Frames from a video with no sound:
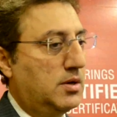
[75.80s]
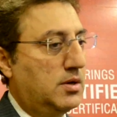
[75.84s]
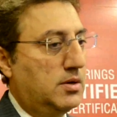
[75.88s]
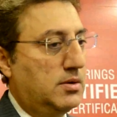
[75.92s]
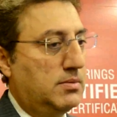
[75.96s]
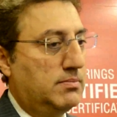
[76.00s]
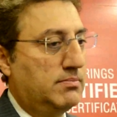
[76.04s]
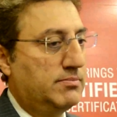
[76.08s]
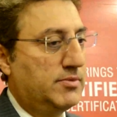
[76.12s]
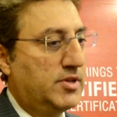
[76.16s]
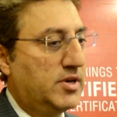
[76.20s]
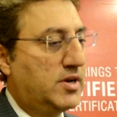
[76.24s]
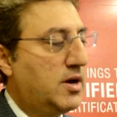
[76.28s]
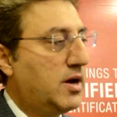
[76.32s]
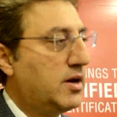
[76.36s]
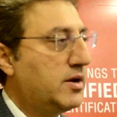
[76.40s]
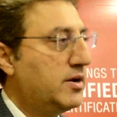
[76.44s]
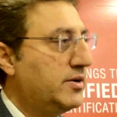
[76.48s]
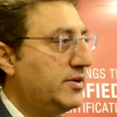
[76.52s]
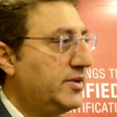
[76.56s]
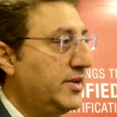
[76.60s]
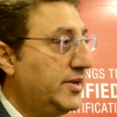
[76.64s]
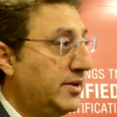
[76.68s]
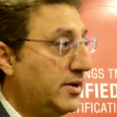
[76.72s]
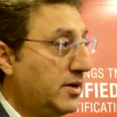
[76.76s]
um, the
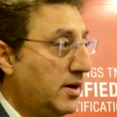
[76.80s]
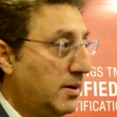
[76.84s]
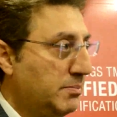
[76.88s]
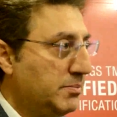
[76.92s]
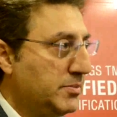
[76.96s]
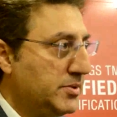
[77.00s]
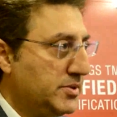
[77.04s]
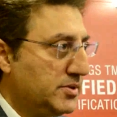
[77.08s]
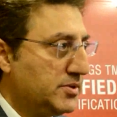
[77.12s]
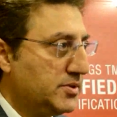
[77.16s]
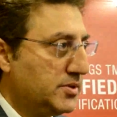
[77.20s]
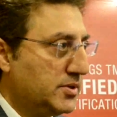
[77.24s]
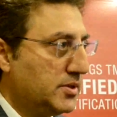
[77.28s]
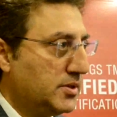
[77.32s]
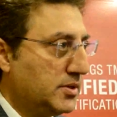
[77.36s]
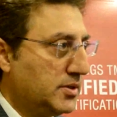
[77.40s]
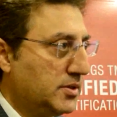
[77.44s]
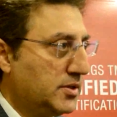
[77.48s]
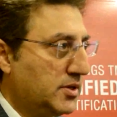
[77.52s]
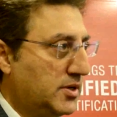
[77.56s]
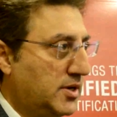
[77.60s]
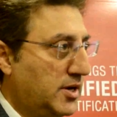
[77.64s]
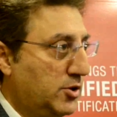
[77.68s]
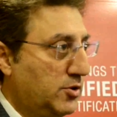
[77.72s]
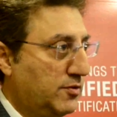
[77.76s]
current incumbent,
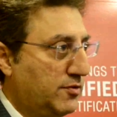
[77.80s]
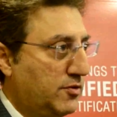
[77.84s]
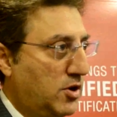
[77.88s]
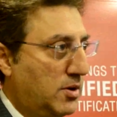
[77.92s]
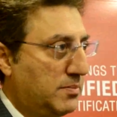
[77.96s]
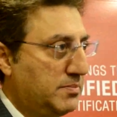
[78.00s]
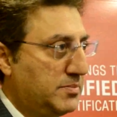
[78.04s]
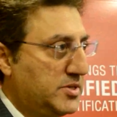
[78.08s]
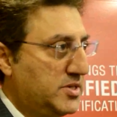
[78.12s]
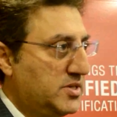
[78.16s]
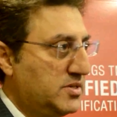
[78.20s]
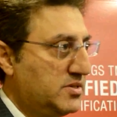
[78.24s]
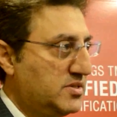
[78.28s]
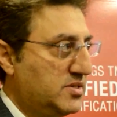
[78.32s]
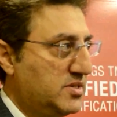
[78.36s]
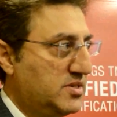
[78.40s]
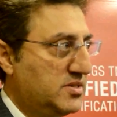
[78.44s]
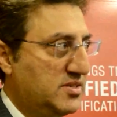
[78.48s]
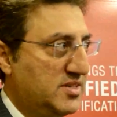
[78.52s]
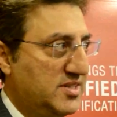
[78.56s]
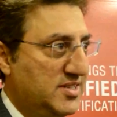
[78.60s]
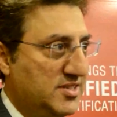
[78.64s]
uh, the kind of competencies